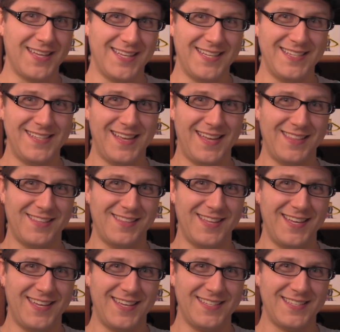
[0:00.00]
it is, and the
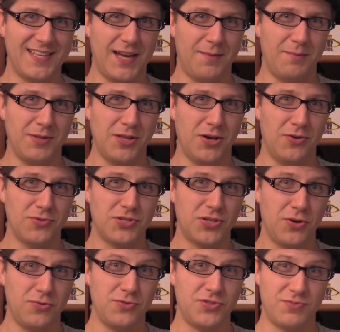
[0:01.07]
link is down below,
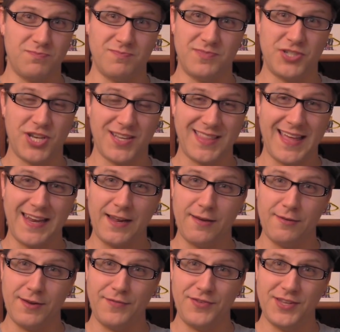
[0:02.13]
so check that
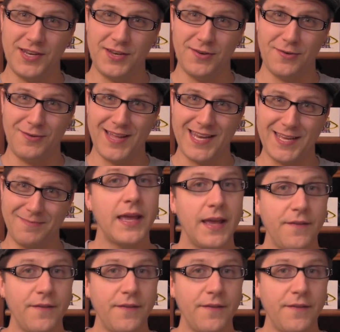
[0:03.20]
out if you didn't already.